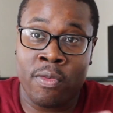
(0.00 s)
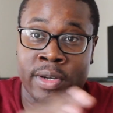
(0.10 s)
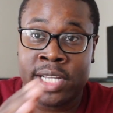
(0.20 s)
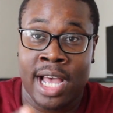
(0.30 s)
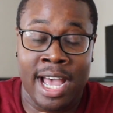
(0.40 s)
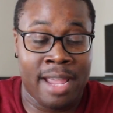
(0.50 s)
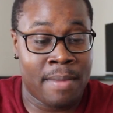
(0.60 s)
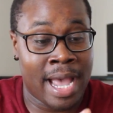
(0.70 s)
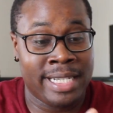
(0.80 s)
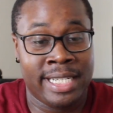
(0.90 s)
over time,
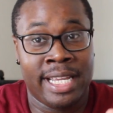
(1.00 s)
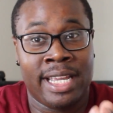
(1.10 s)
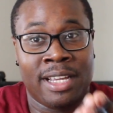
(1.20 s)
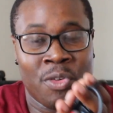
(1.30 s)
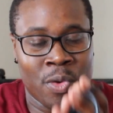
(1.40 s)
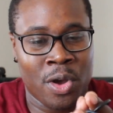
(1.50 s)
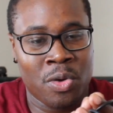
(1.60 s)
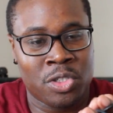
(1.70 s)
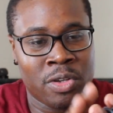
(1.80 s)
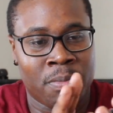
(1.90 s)
I did
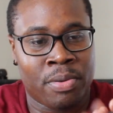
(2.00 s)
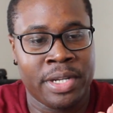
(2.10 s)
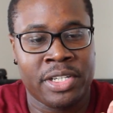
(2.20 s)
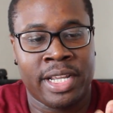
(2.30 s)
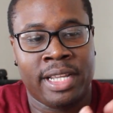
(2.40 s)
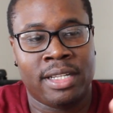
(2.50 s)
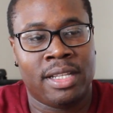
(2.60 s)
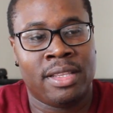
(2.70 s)
grow to appreciate